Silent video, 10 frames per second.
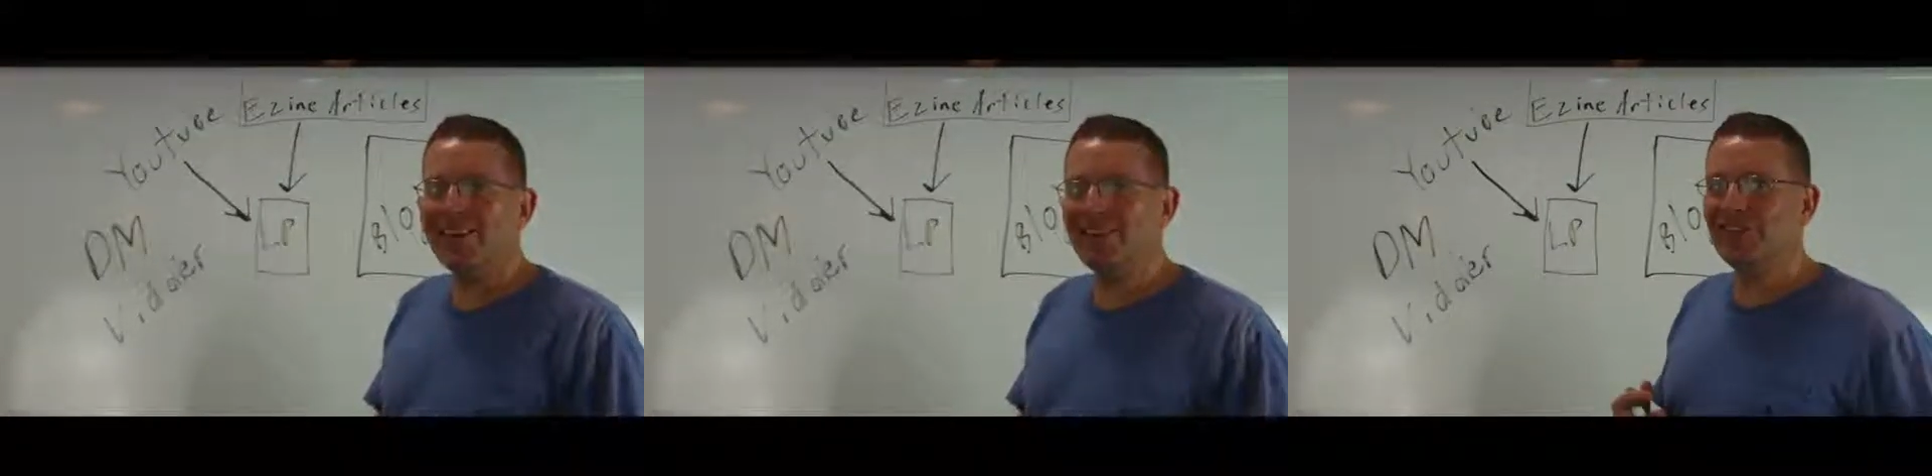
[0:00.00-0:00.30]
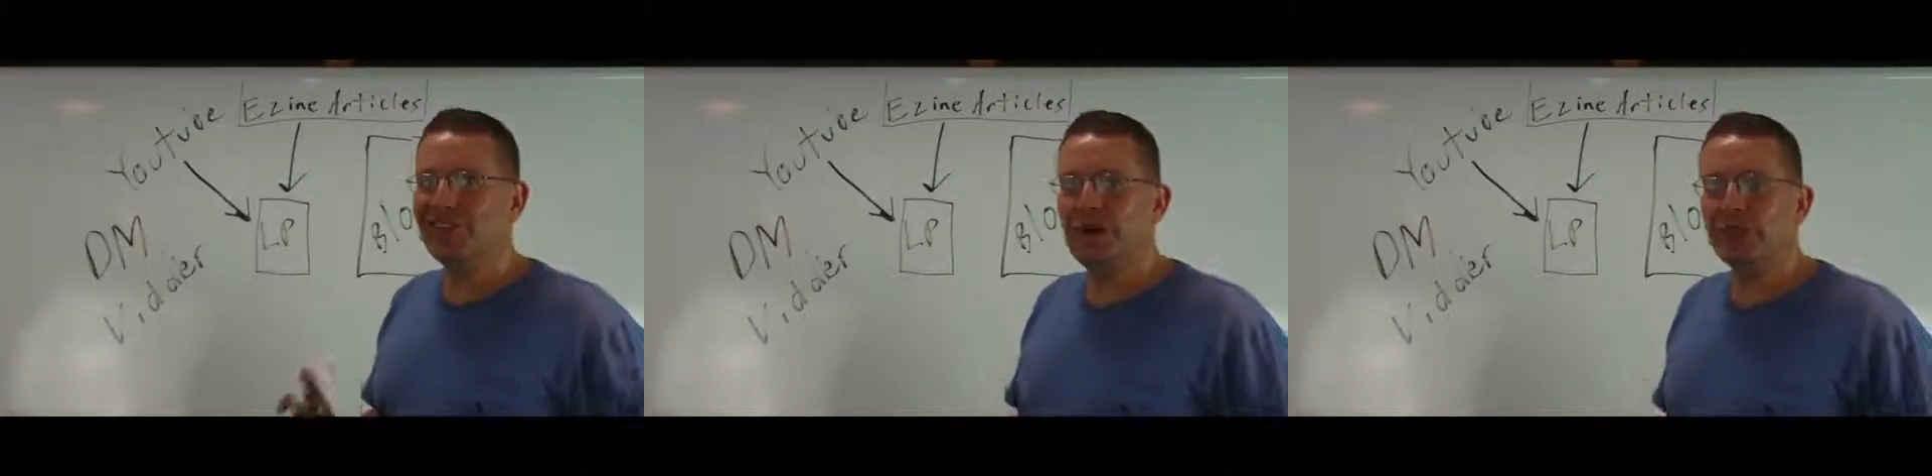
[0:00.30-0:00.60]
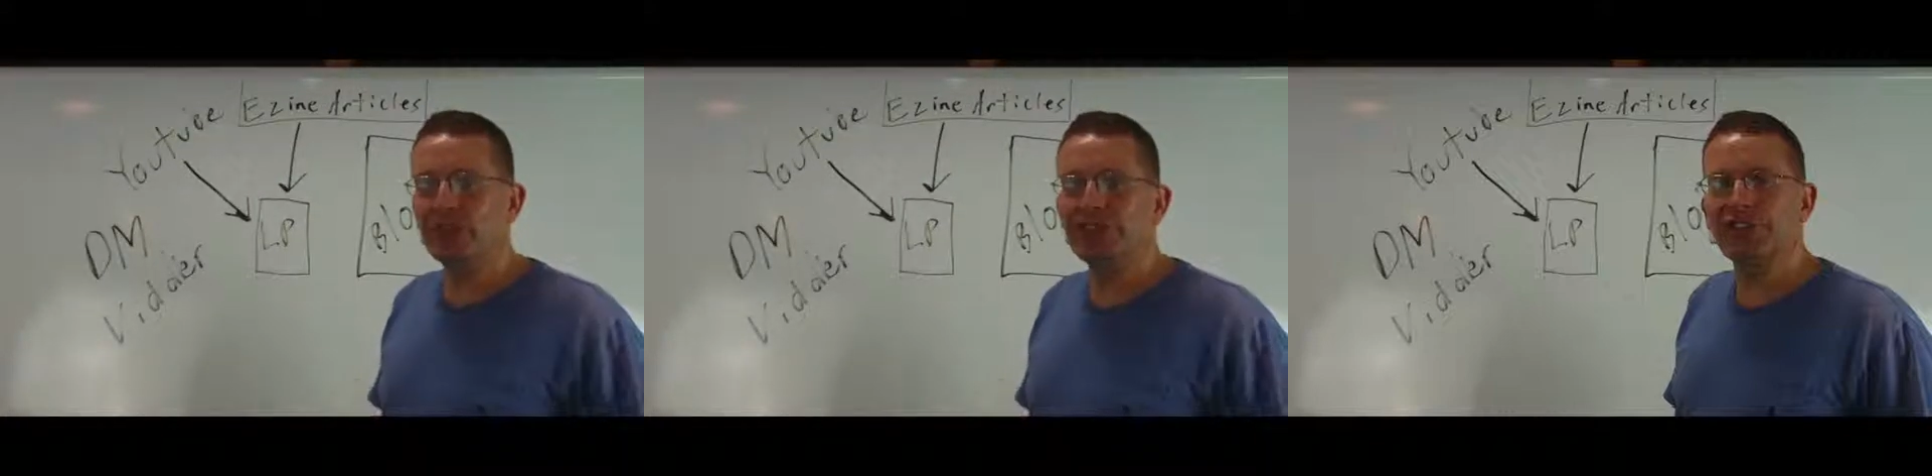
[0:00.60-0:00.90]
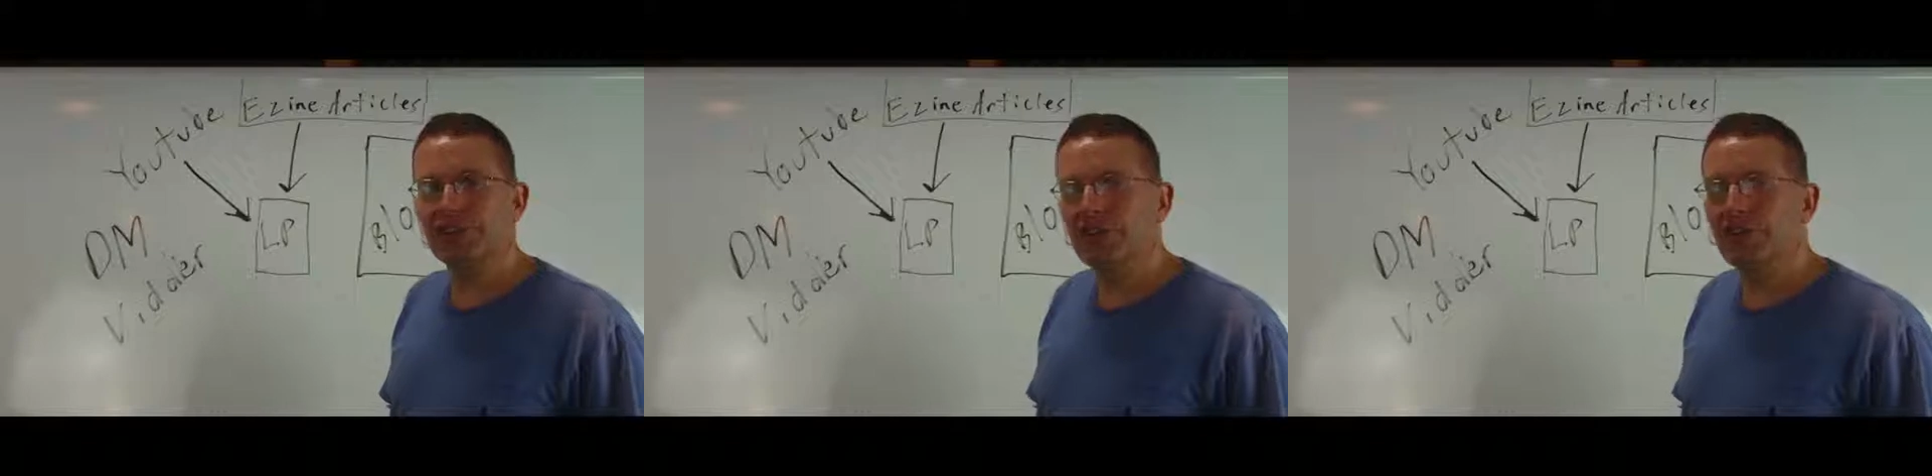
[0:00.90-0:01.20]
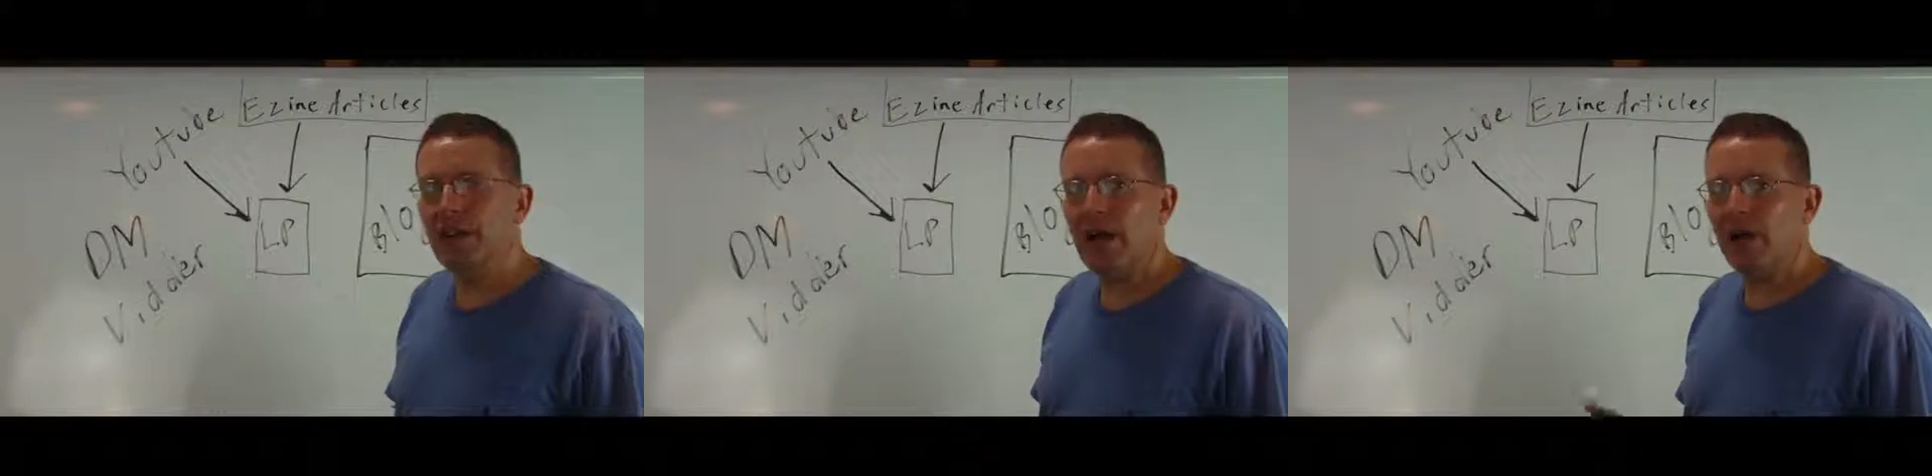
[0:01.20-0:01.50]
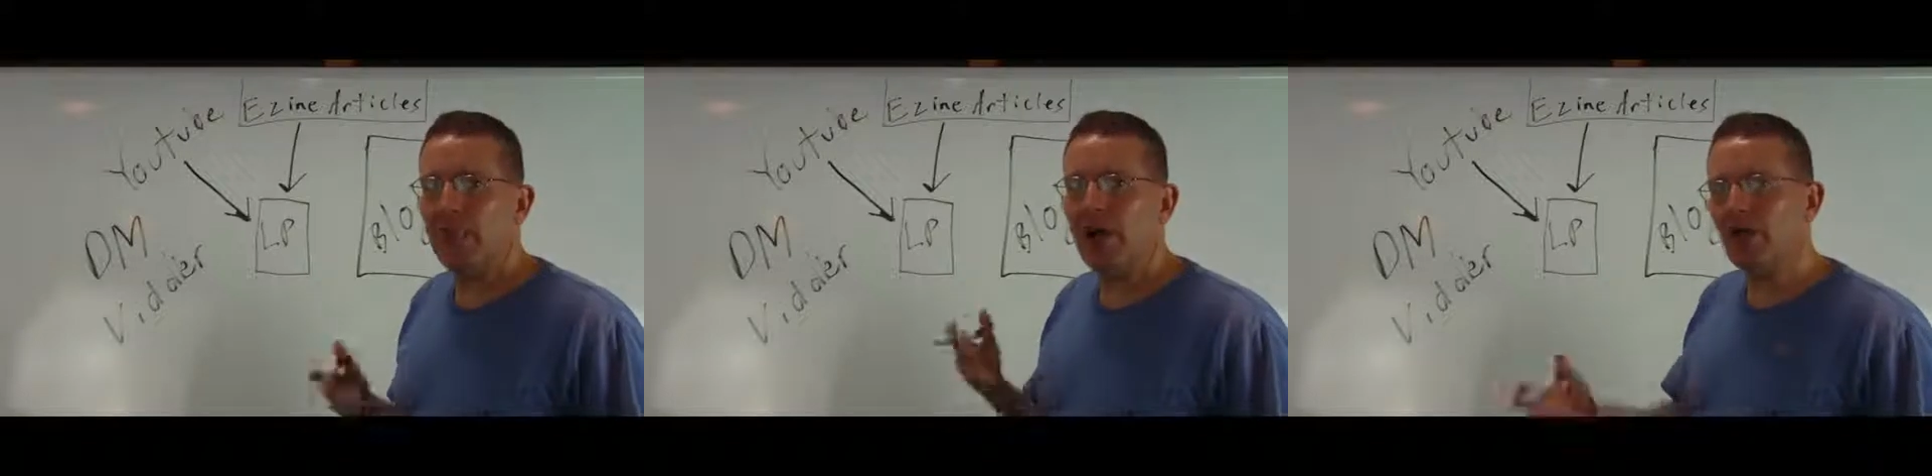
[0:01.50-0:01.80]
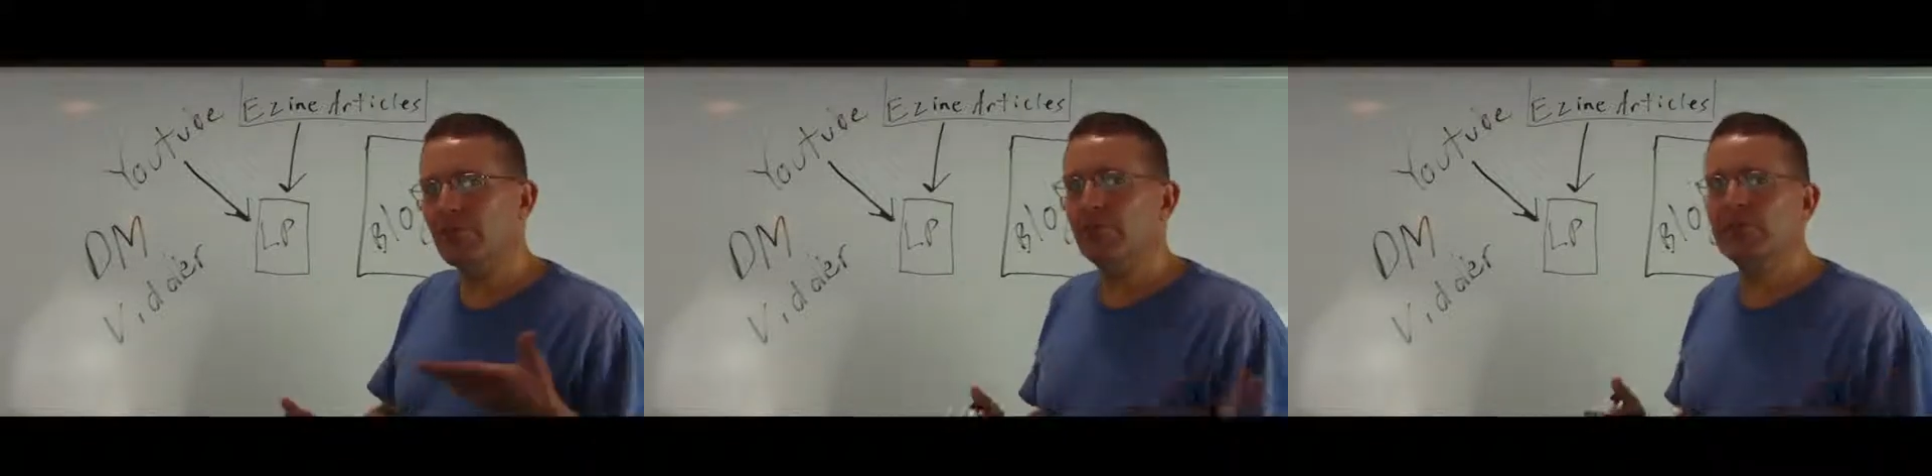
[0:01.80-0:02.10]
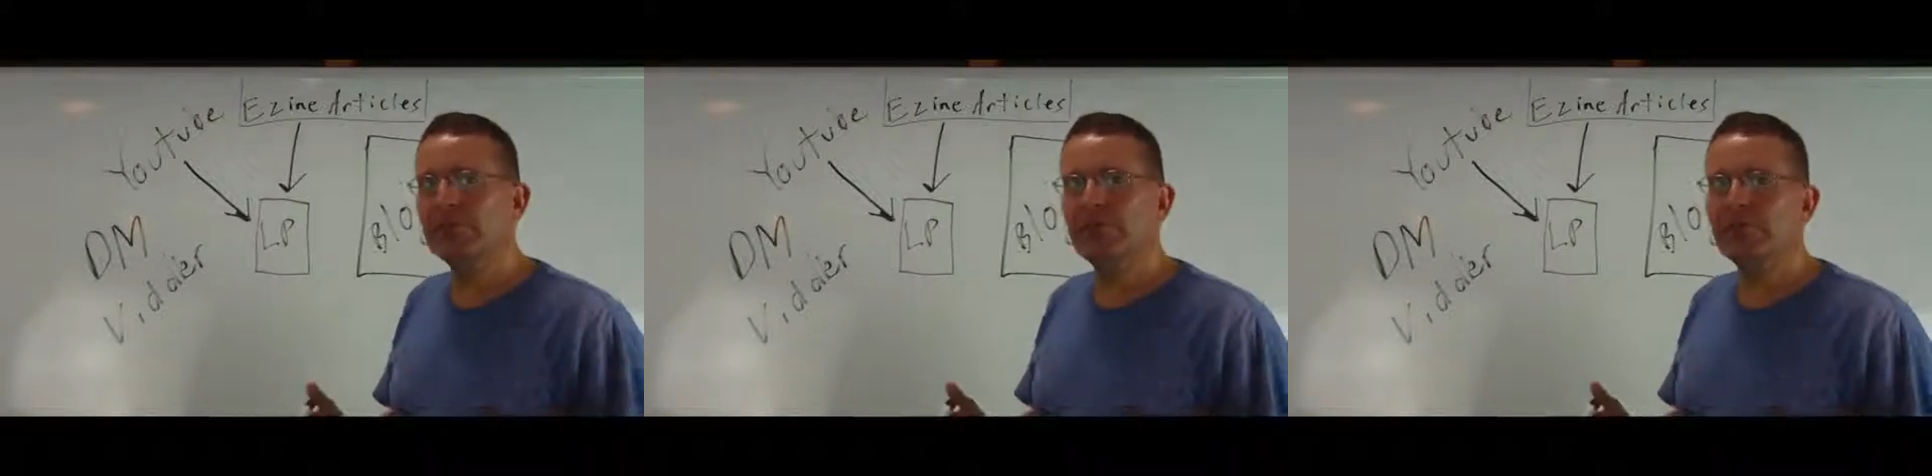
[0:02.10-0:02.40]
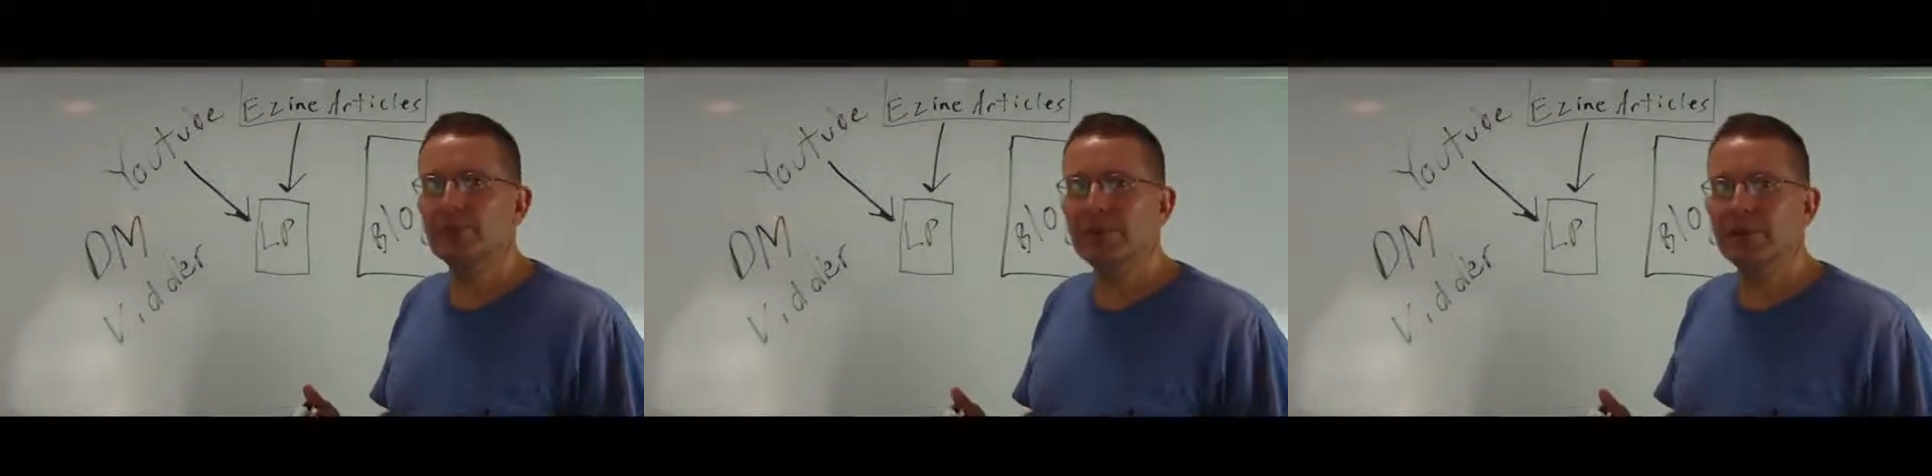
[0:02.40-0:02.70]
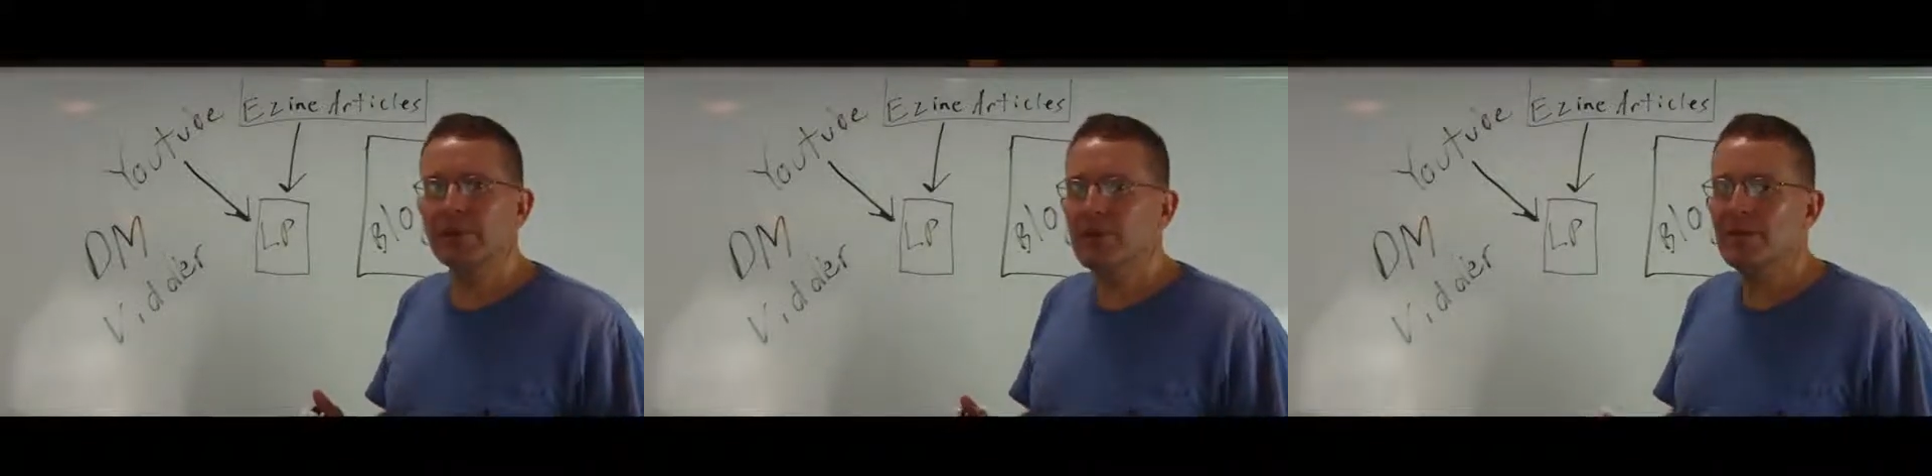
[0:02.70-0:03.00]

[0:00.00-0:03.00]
if you're not really sure how powerful it's going to be,